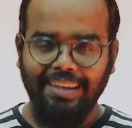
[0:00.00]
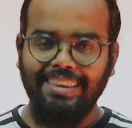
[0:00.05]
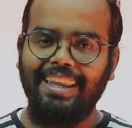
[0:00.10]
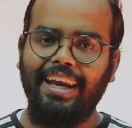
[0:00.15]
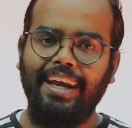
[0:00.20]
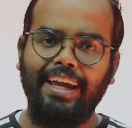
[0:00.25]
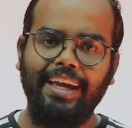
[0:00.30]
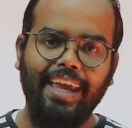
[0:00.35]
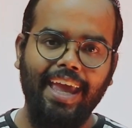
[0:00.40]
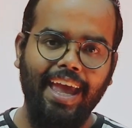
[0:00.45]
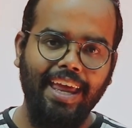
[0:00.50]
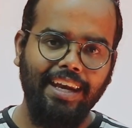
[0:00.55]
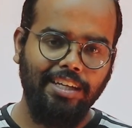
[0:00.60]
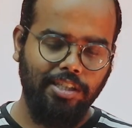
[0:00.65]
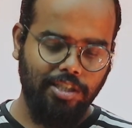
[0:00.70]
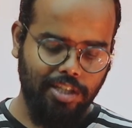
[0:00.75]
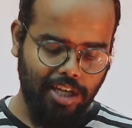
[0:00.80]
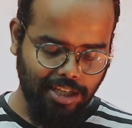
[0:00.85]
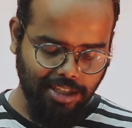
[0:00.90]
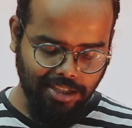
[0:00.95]
Then again,
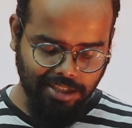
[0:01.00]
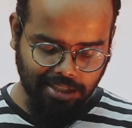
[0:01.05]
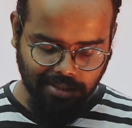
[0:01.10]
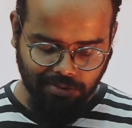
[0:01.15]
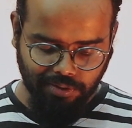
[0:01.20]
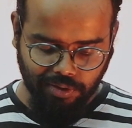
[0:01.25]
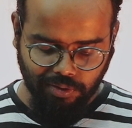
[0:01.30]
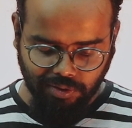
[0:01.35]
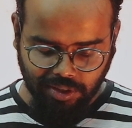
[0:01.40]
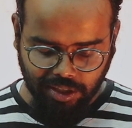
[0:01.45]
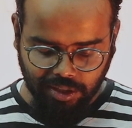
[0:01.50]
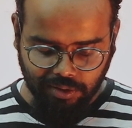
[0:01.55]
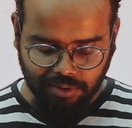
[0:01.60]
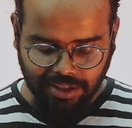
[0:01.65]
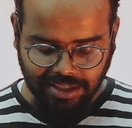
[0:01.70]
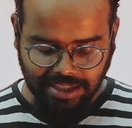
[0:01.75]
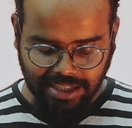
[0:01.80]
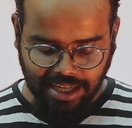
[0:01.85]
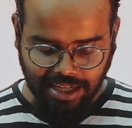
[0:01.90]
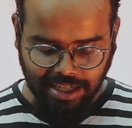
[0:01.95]
in Genesis 15,
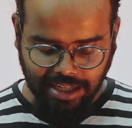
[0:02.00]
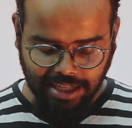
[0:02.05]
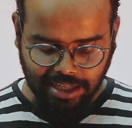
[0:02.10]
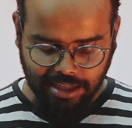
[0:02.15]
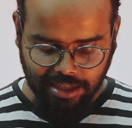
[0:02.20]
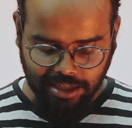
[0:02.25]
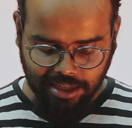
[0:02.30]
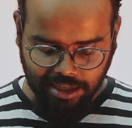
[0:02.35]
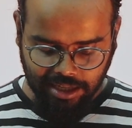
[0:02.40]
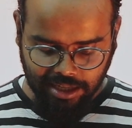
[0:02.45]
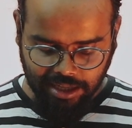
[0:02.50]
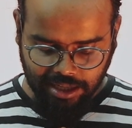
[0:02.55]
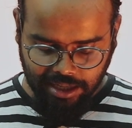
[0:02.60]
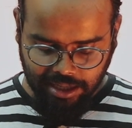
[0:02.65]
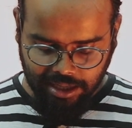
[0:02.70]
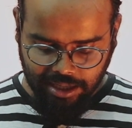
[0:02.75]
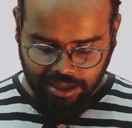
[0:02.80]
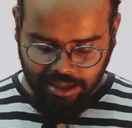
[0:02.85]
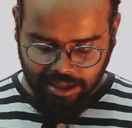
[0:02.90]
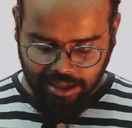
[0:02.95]
verse 18,
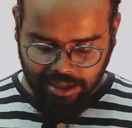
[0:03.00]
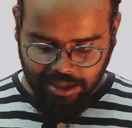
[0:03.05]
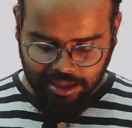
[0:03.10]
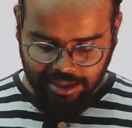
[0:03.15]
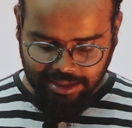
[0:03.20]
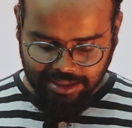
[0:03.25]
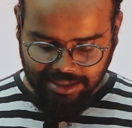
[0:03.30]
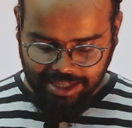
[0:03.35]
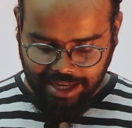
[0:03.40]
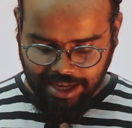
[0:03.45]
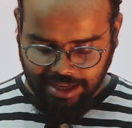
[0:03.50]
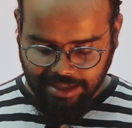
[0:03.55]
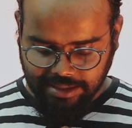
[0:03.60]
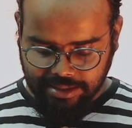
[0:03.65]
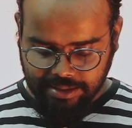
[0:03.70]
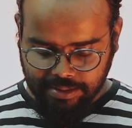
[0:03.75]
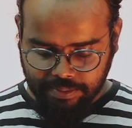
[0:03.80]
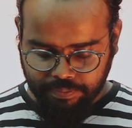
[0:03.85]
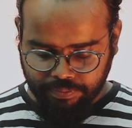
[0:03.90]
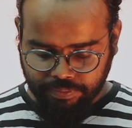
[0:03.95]
it
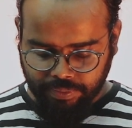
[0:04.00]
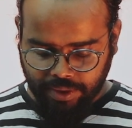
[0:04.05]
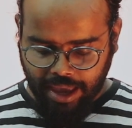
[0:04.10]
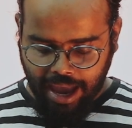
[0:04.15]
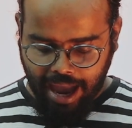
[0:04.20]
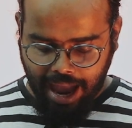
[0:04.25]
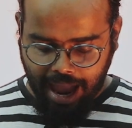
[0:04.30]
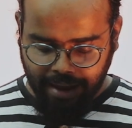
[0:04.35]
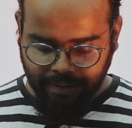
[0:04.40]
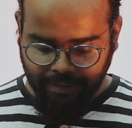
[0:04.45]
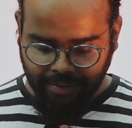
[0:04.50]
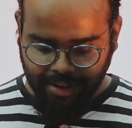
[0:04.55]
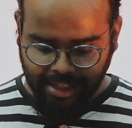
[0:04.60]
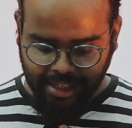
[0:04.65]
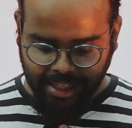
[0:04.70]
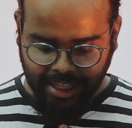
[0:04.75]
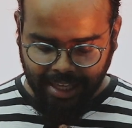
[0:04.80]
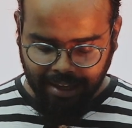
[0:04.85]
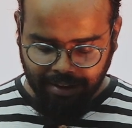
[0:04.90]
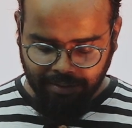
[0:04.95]
says, I
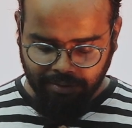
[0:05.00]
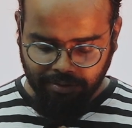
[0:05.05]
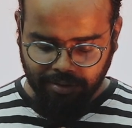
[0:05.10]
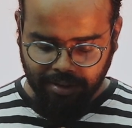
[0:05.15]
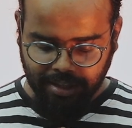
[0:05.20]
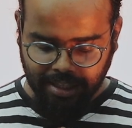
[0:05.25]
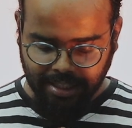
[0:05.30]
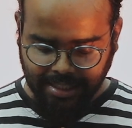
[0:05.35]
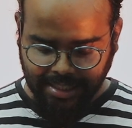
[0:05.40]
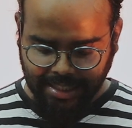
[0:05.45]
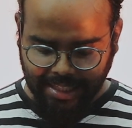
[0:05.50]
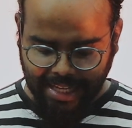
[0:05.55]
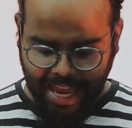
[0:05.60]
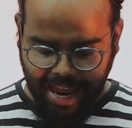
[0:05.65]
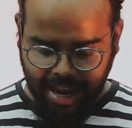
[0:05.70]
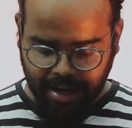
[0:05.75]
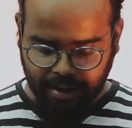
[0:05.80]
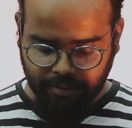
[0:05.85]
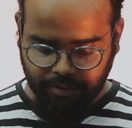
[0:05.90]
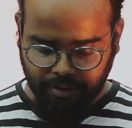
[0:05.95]
will give this
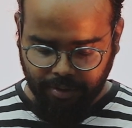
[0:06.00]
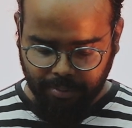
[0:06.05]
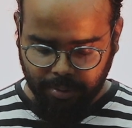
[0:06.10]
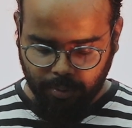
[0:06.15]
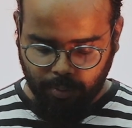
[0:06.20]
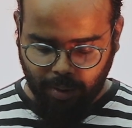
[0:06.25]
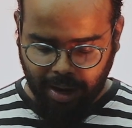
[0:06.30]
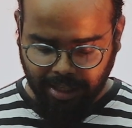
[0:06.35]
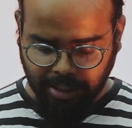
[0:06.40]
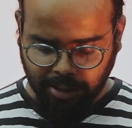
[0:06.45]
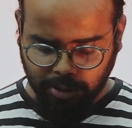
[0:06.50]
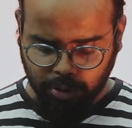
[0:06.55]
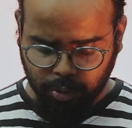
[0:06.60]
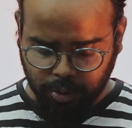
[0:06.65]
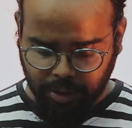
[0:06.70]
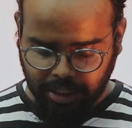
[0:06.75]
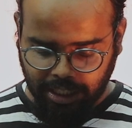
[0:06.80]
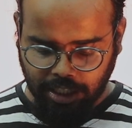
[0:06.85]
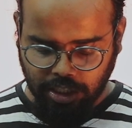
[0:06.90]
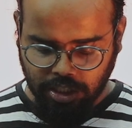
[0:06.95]
land from the Wadi
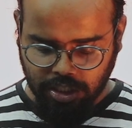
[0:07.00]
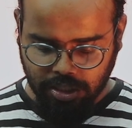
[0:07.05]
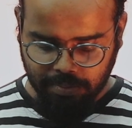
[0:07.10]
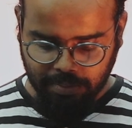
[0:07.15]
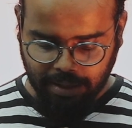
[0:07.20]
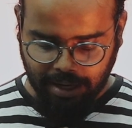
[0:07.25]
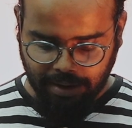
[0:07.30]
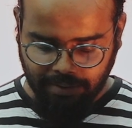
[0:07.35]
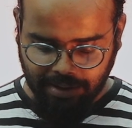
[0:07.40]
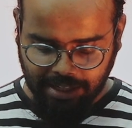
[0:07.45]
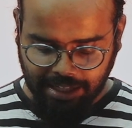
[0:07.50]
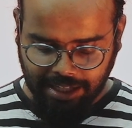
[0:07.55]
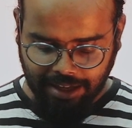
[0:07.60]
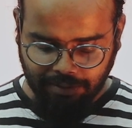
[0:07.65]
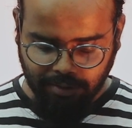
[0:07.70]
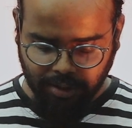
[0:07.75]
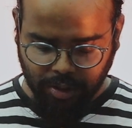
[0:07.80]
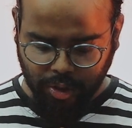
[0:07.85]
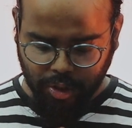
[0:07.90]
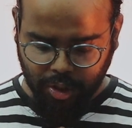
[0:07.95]
to the Egypt. I will
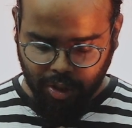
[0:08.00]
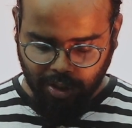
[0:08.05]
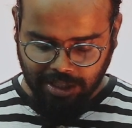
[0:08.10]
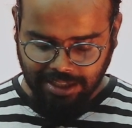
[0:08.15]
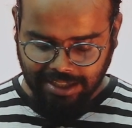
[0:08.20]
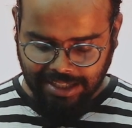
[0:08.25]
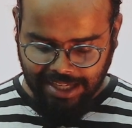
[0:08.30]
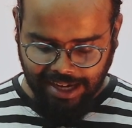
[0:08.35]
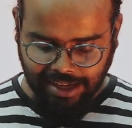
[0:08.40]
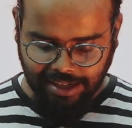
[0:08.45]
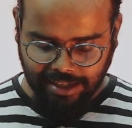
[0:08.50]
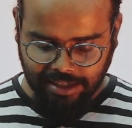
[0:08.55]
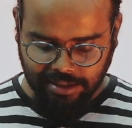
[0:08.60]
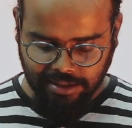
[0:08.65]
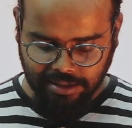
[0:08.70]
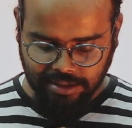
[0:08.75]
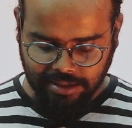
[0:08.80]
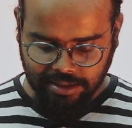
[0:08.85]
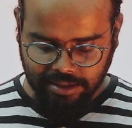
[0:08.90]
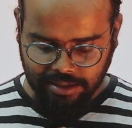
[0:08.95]
give it to your
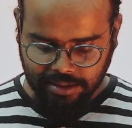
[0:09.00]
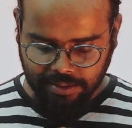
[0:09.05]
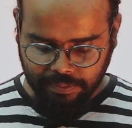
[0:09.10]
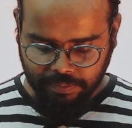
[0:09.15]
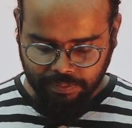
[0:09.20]
descendants.